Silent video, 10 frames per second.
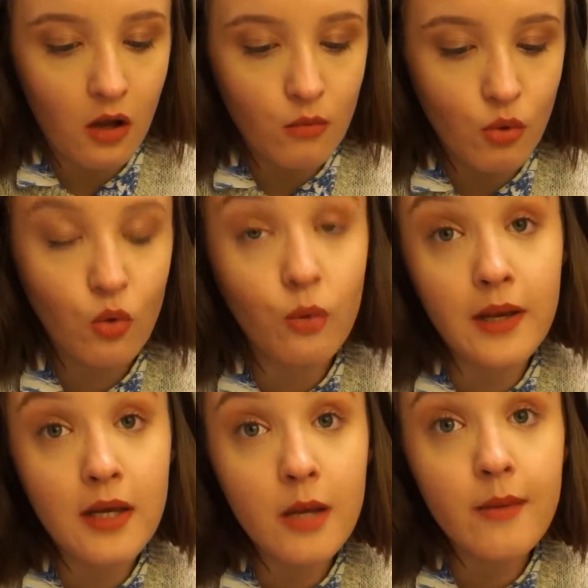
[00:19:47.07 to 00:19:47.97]
cool
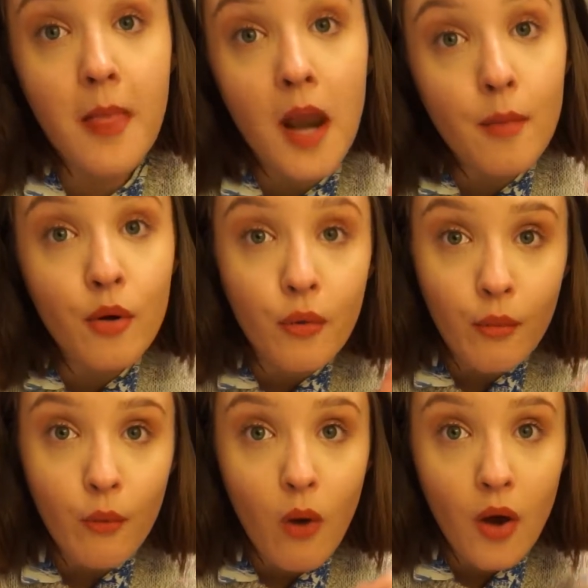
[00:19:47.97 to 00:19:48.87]
medium, and then I put number
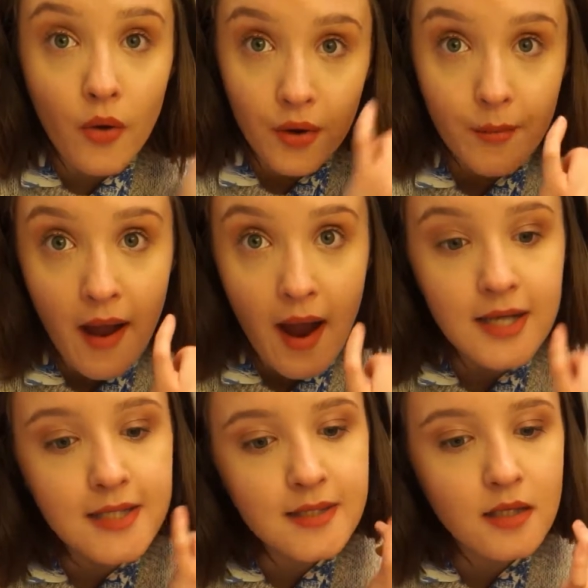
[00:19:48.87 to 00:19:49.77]
1 under my
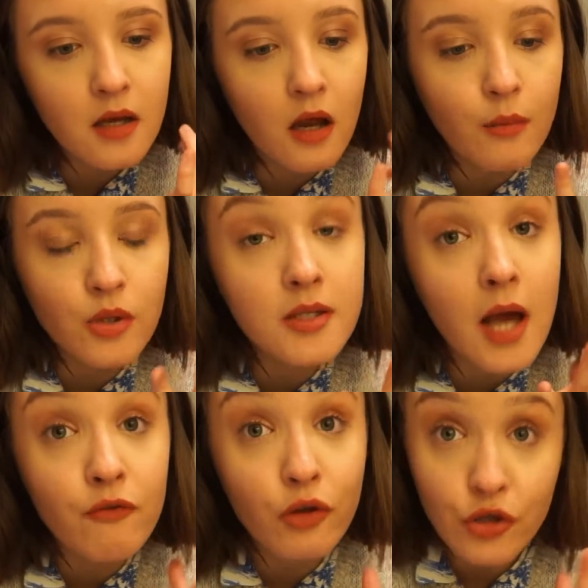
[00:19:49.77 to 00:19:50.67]
eyes, because I
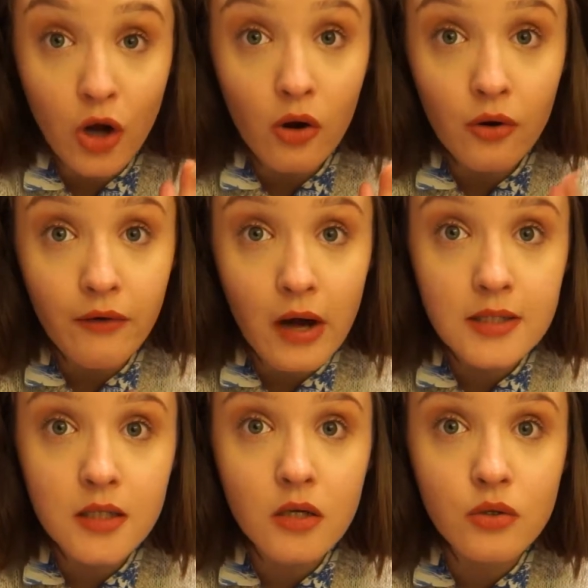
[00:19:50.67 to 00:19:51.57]
have really dark under eye
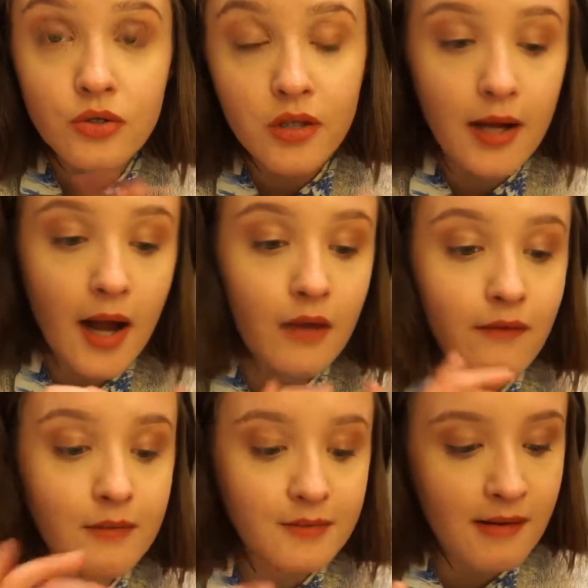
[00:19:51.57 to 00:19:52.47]
circles, so that kind of
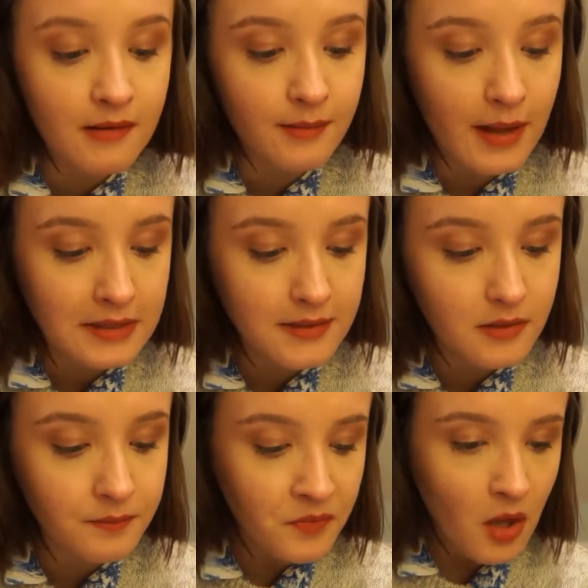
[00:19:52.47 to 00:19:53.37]
helps balance
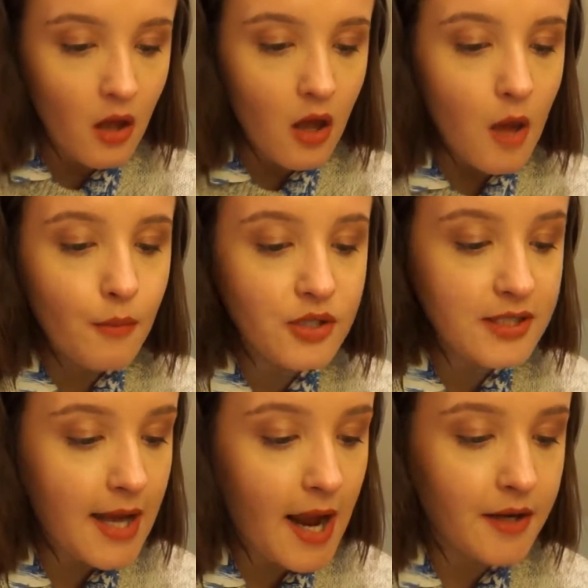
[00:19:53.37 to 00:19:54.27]
them. But
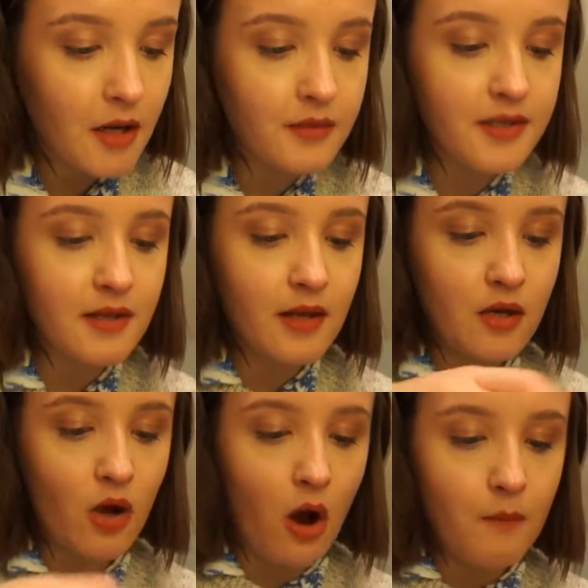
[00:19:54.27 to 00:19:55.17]
today I noticed that they
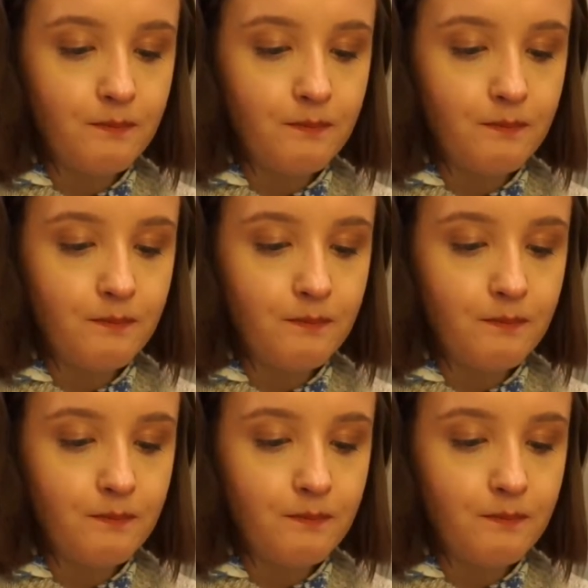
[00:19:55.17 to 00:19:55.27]
got